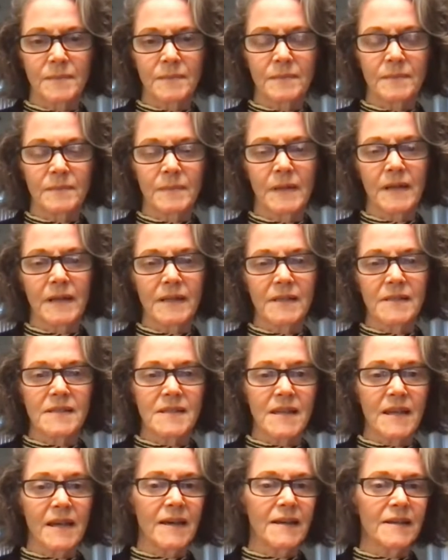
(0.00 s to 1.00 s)
My
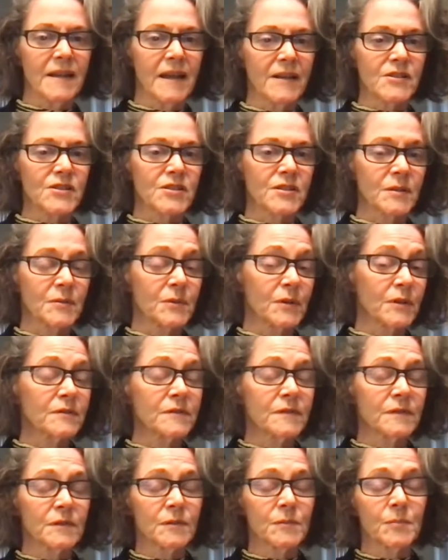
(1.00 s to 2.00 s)
dad actually worked
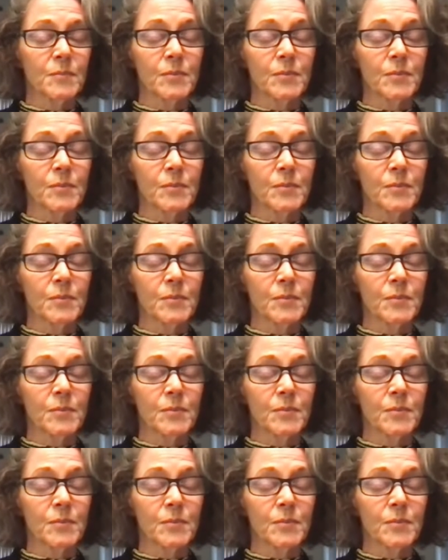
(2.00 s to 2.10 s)
for